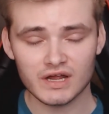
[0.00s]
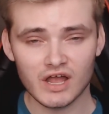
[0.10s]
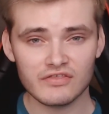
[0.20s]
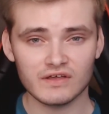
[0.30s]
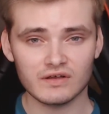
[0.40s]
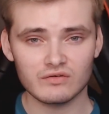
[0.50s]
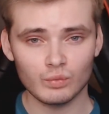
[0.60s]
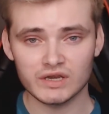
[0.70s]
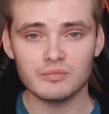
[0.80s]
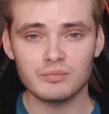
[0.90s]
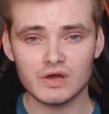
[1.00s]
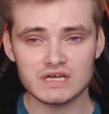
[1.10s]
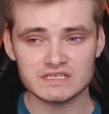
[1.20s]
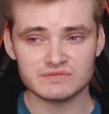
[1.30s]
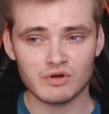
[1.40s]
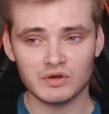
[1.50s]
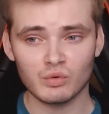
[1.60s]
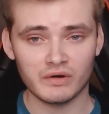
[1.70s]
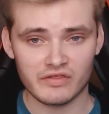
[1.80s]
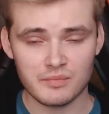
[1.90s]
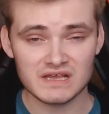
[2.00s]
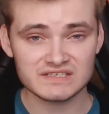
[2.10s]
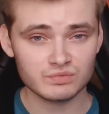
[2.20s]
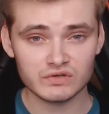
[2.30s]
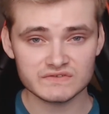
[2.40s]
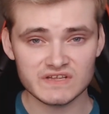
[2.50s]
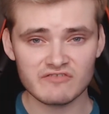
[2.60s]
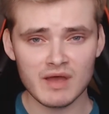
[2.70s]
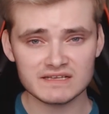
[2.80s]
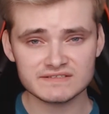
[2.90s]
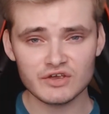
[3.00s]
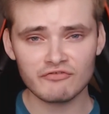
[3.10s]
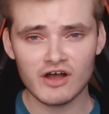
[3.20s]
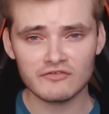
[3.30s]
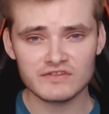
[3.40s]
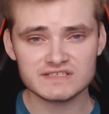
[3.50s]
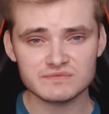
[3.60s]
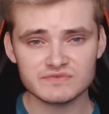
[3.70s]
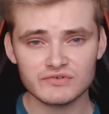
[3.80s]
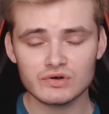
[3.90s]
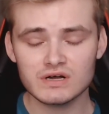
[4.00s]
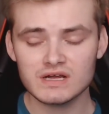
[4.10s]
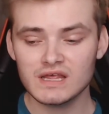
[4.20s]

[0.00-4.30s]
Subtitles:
I think Windenburg is probably one of the best worlds they've made so far for The Sims 4.